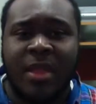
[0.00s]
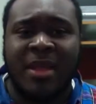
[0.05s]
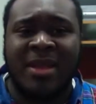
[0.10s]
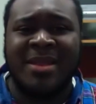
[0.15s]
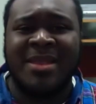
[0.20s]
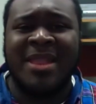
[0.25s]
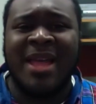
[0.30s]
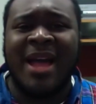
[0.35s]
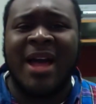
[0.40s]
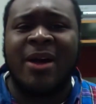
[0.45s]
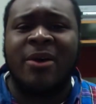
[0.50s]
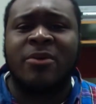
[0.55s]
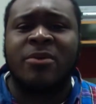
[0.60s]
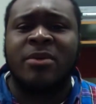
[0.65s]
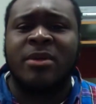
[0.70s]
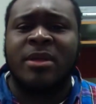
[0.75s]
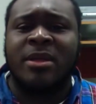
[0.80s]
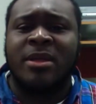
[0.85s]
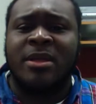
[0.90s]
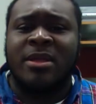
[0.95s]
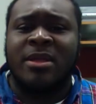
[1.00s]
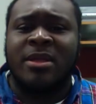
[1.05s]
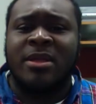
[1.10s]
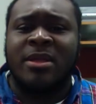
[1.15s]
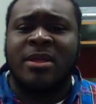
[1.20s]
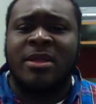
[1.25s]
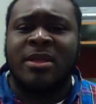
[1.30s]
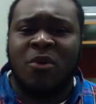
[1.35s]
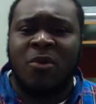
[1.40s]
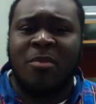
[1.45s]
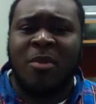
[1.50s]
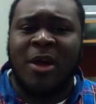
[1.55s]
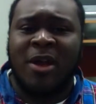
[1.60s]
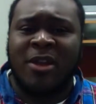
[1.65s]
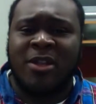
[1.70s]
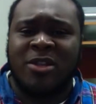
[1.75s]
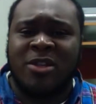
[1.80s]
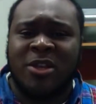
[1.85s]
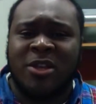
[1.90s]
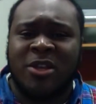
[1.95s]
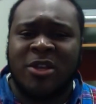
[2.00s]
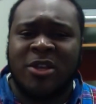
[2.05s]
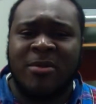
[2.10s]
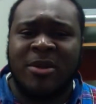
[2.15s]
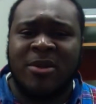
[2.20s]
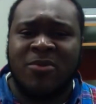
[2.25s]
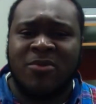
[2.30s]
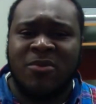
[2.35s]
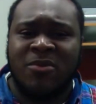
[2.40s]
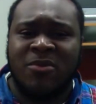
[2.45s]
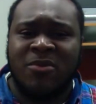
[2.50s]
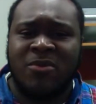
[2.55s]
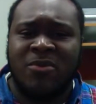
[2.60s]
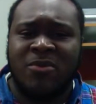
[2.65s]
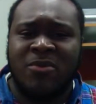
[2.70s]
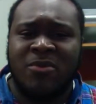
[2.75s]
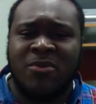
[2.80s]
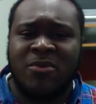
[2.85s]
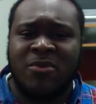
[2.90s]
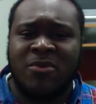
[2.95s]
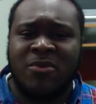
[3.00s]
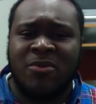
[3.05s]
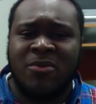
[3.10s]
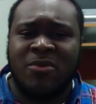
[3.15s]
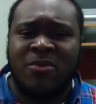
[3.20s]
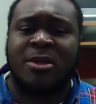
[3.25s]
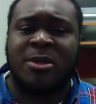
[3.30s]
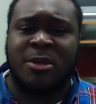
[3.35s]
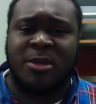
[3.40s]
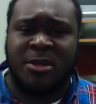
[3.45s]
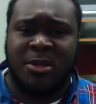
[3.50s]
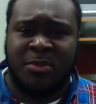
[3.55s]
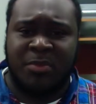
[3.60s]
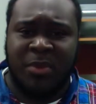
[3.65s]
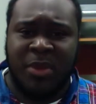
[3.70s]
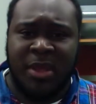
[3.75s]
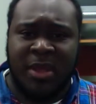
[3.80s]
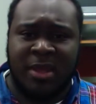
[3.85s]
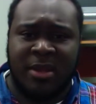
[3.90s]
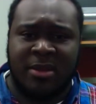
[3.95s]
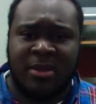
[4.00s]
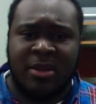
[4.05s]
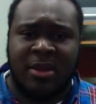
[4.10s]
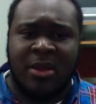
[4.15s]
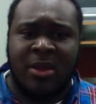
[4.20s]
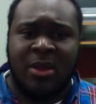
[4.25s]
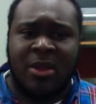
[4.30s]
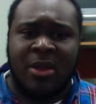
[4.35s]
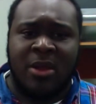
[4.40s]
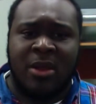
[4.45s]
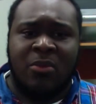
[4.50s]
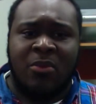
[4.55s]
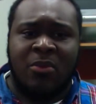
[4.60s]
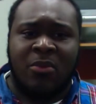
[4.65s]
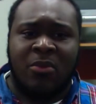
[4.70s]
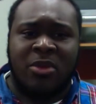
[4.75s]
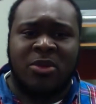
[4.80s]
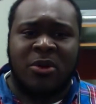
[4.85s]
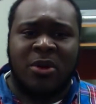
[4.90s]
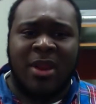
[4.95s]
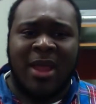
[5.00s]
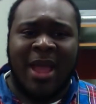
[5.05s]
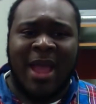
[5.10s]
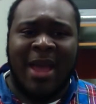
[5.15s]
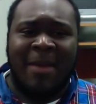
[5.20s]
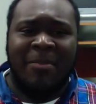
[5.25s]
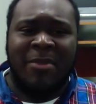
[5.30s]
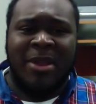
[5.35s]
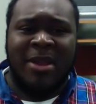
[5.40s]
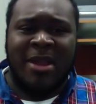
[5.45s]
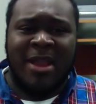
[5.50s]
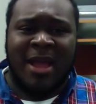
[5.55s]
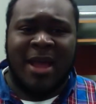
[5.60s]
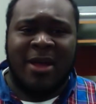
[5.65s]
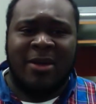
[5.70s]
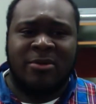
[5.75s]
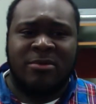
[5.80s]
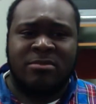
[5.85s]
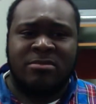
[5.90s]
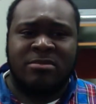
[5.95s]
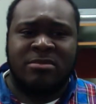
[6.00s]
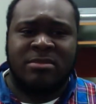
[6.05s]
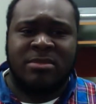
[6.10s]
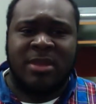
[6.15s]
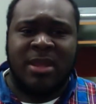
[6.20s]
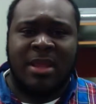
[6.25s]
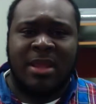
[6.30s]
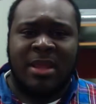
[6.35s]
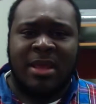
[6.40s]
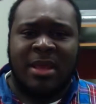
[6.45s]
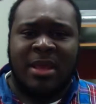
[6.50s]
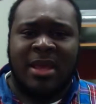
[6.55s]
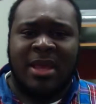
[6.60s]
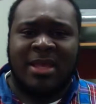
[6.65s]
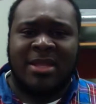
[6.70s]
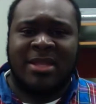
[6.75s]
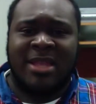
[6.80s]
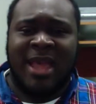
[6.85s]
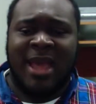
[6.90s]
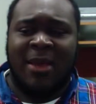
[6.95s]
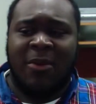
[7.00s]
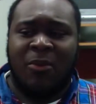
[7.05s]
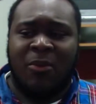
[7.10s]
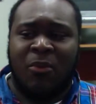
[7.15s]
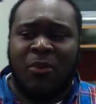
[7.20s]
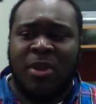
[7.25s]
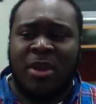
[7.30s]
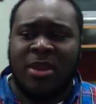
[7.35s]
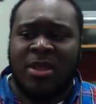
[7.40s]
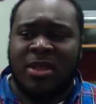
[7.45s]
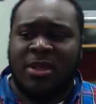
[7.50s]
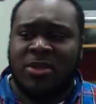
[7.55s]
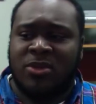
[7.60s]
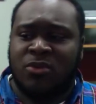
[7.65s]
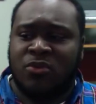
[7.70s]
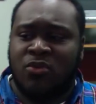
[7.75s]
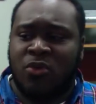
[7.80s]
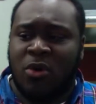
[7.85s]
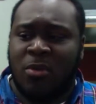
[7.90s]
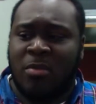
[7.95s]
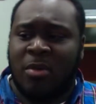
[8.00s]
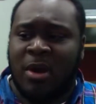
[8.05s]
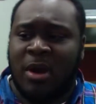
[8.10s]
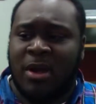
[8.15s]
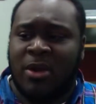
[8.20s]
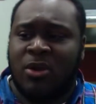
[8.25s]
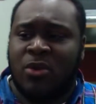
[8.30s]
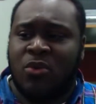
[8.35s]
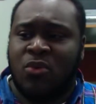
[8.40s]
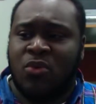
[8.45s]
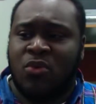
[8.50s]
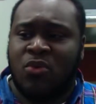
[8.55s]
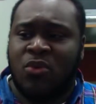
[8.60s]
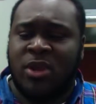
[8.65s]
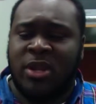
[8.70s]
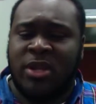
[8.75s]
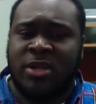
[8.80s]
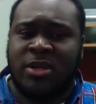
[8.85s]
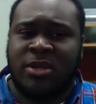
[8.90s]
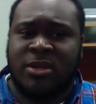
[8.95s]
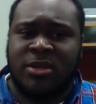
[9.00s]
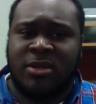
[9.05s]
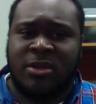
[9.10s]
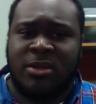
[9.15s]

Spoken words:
Now, this robot is currently running at a constant speed. What's going to happen now is that when this robot reaches